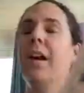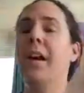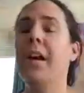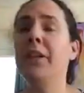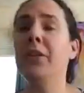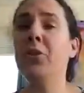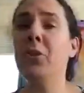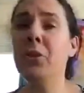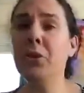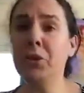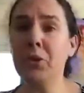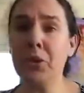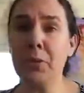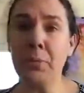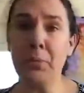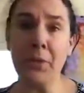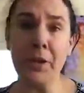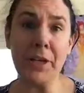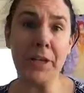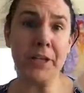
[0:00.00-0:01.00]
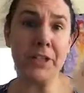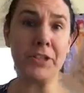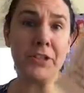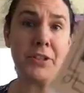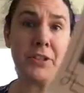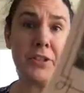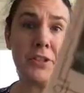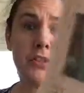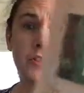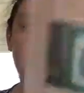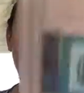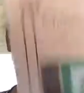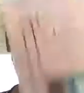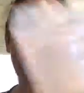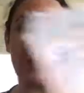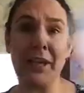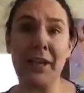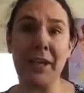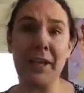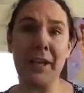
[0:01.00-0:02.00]
I told her to bring it to
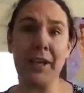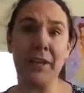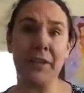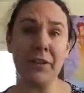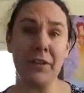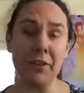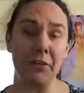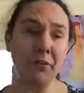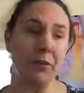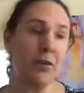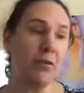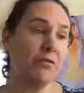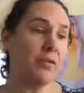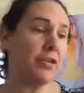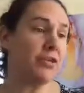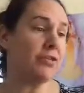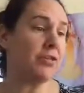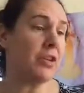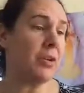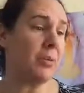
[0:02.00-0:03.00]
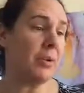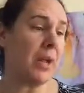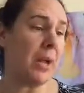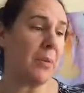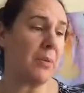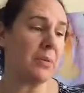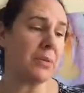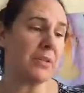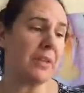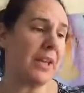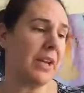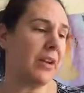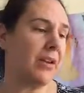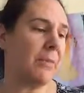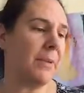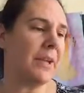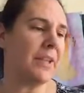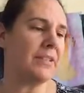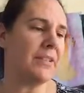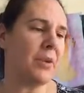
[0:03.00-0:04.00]
the crew retreat when I was there
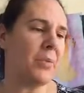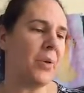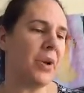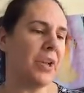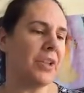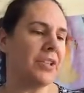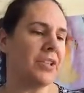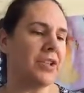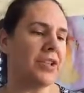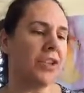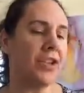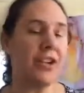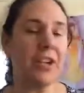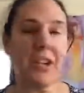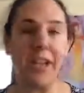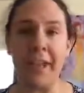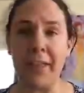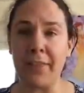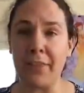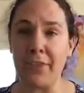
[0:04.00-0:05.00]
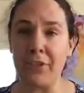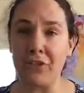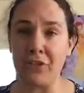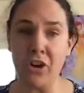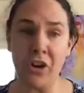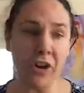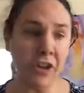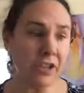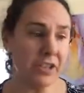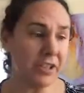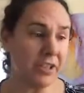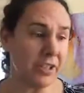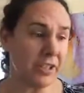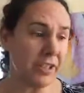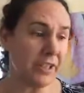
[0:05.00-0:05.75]
because I wanted to look at the chart